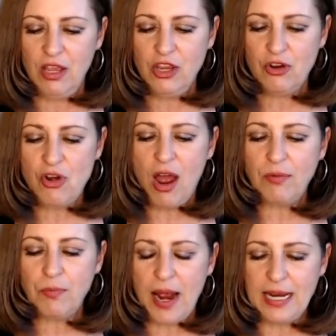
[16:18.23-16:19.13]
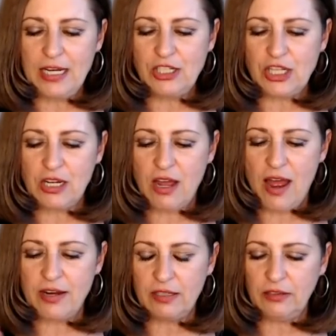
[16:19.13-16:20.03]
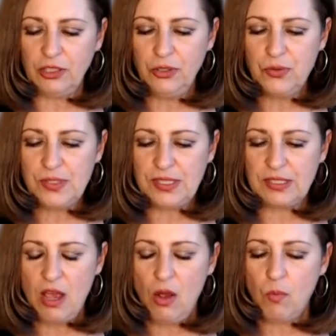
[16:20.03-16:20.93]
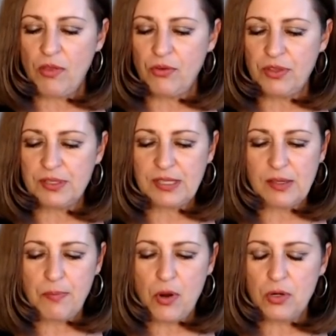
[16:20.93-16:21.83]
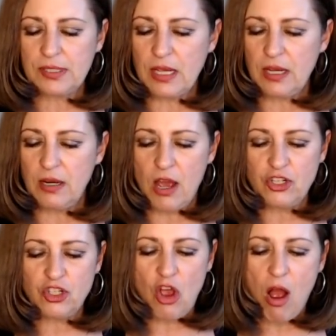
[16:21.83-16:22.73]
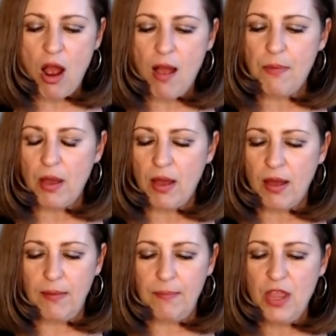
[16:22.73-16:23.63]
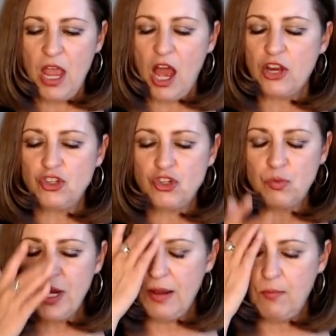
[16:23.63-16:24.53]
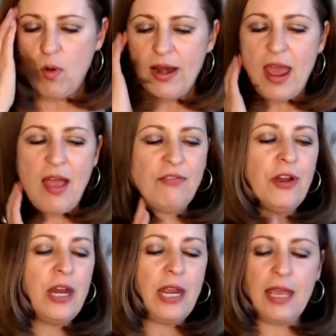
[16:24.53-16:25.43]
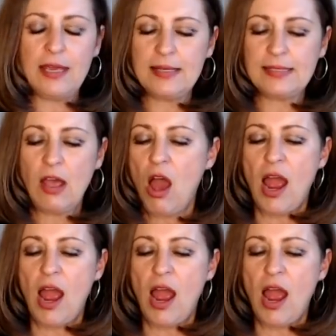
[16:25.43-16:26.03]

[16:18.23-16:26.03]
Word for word: You're not ready to cut it loose, whether this is a person, a job, um, a dream, whatever it is.